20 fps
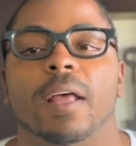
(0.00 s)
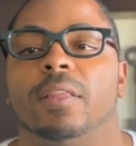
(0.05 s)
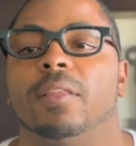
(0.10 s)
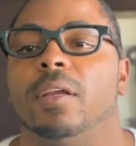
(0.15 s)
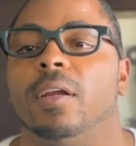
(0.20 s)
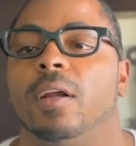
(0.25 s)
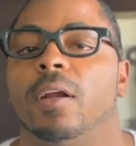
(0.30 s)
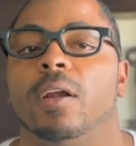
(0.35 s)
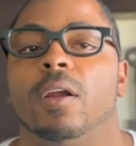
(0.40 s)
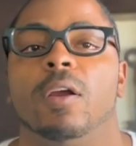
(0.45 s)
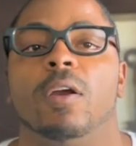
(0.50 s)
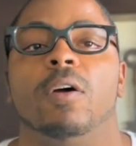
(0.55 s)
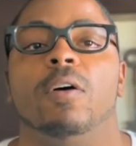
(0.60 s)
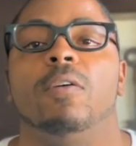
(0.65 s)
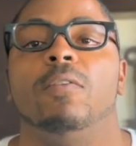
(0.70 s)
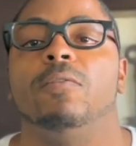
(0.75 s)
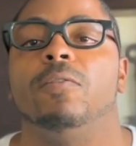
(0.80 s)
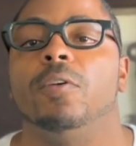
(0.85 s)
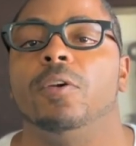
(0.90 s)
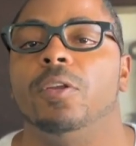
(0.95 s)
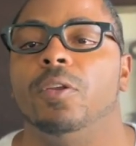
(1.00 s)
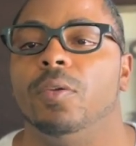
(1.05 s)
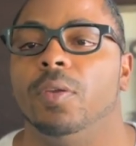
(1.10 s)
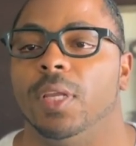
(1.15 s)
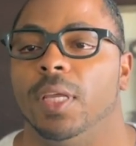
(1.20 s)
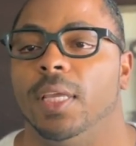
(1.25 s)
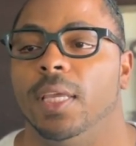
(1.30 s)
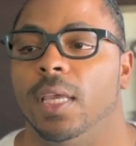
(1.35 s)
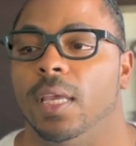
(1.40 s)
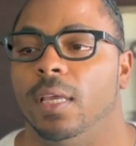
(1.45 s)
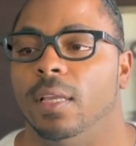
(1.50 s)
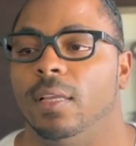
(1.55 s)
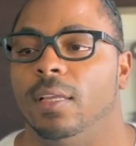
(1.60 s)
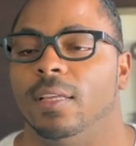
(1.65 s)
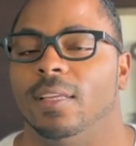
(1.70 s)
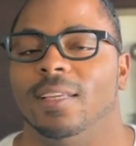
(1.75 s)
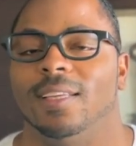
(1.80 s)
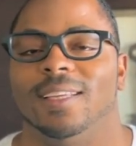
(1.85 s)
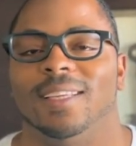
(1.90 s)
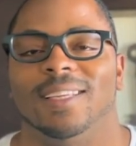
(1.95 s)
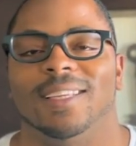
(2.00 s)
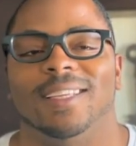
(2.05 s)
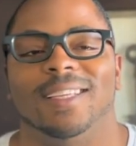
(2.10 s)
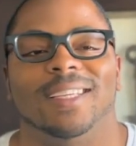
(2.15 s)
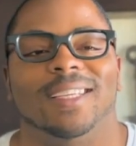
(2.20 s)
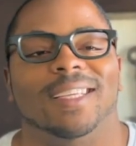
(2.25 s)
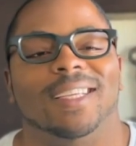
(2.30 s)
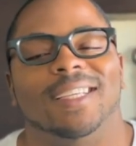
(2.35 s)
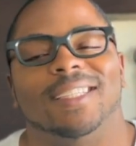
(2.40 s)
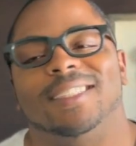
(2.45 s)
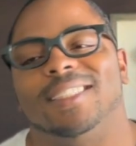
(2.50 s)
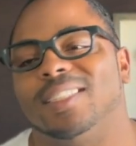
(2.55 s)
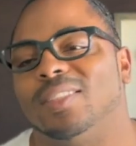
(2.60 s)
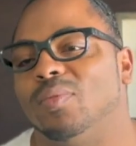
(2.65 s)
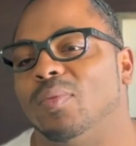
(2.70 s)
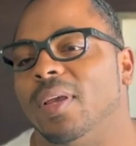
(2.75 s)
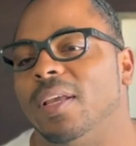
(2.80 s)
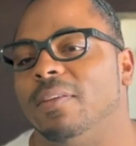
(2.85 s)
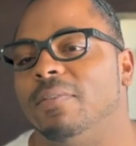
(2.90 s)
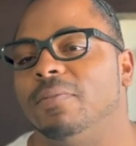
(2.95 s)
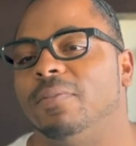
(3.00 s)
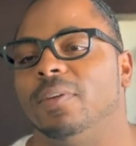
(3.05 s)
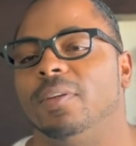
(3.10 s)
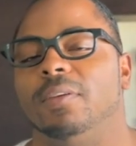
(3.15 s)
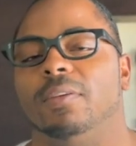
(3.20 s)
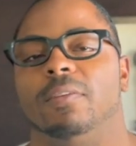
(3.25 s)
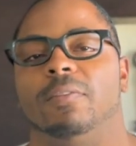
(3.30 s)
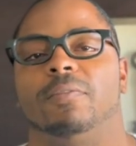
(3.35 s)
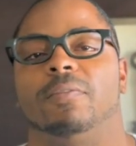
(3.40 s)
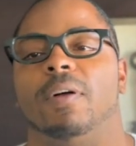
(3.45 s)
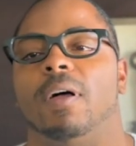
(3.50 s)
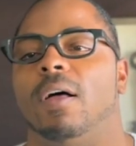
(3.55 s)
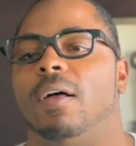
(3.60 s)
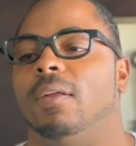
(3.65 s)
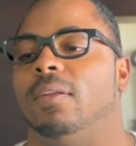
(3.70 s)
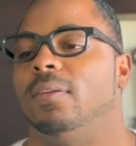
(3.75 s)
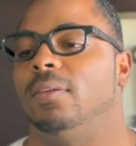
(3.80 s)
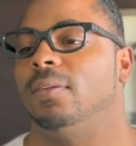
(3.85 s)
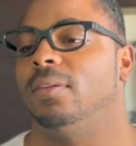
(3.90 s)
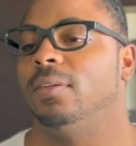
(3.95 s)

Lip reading: there for you to get. It's just waiting for you to fall